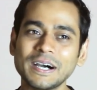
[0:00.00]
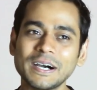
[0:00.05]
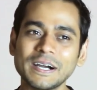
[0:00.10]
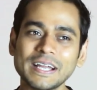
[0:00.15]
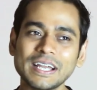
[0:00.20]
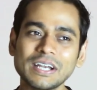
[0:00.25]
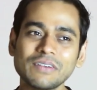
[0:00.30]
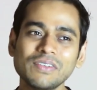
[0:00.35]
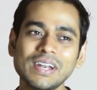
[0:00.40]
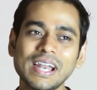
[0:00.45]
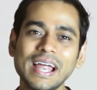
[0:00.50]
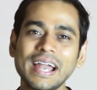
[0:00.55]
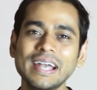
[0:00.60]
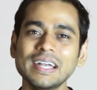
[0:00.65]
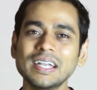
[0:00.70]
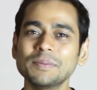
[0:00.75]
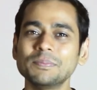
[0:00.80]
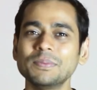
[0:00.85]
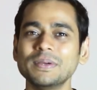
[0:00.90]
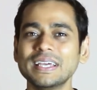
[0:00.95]
it will
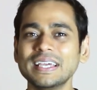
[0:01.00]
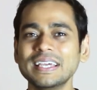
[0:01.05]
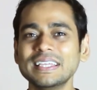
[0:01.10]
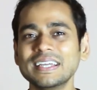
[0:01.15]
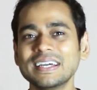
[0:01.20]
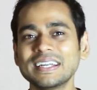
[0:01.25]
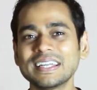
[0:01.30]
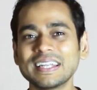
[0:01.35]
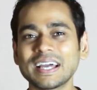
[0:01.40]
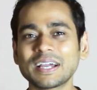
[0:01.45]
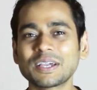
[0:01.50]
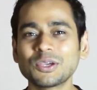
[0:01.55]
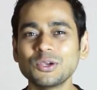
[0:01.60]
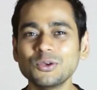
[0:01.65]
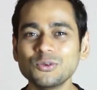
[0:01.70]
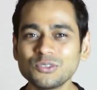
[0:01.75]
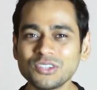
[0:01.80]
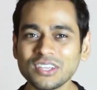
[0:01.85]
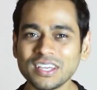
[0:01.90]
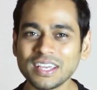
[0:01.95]
end up either in
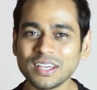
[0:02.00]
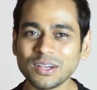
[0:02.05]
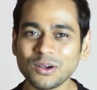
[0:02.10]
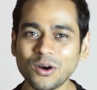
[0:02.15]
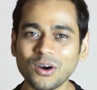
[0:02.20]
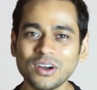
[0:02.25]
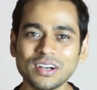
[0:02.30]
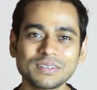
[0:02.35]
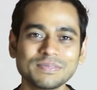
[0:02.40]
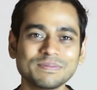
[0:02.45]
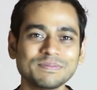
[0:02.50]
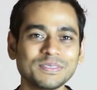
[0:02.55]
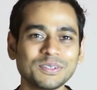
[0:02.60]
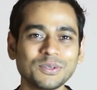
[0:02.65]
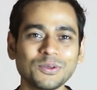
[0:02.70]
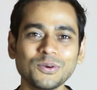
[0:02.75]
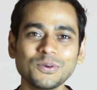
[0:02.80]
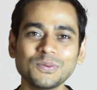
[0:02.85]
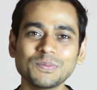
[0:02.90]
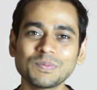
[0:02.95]
accusing or, you
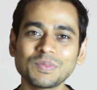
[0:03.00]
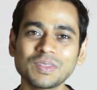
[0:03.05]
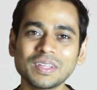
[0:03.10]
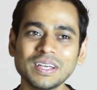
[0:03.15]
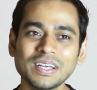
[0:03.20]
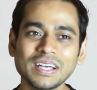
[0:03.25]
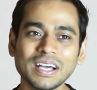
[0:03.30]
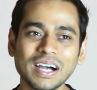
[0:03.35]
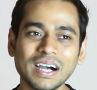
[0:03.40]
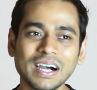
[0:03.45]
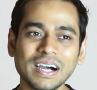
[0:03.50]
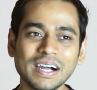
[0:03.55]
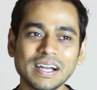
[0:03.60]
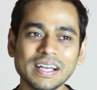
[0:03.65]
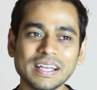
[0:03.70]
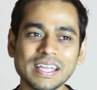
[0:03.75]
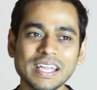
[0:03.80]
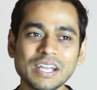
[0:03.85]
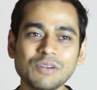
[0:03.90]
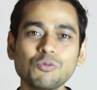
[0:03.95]
know,
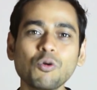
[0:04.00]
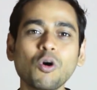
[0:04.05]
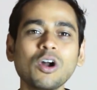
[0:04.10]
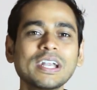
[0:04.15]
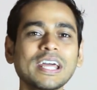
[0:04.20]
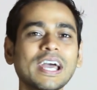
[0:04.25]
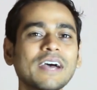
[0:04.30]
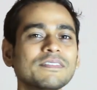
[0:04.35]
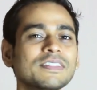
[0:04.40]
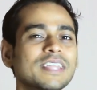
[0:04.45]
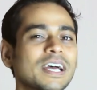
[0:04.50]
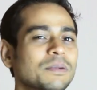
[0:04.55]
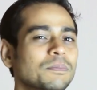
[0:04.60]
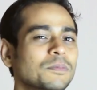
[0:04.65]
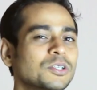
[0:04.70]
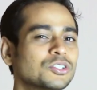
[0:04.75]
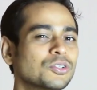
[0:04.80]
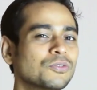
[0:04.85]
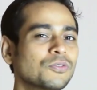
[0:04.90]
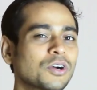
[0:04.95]
it won't have that
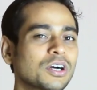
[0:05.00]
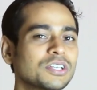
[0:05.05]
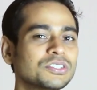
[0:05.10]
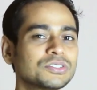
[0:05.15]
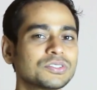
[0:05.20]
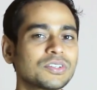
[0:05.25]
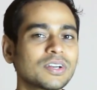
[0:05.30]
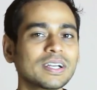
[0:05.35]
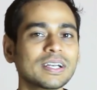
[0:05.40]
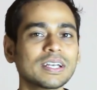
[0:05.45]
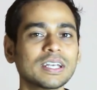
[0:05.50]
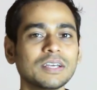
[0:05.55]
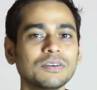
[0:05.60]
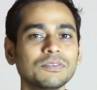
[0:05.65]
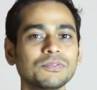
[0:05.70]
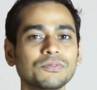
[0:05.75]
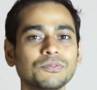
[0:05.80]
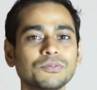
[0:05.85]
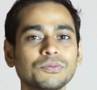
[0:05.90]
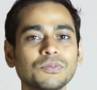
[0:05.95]
much of constructive
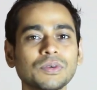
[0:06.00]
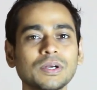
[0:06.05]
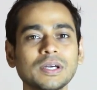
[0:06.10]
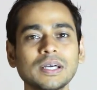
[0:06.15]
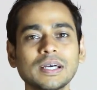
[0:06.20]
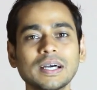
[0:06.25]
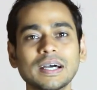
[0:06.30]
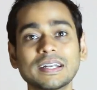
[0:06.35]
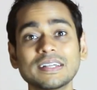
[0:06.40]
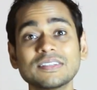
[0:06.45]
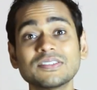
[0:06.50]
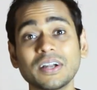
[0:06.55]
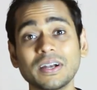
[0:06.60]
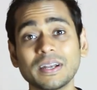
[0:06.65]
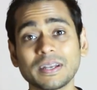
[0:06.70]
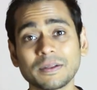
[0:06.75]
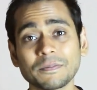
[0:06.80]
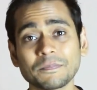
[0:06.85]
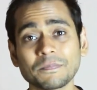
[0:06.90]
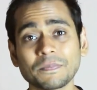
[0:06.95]
result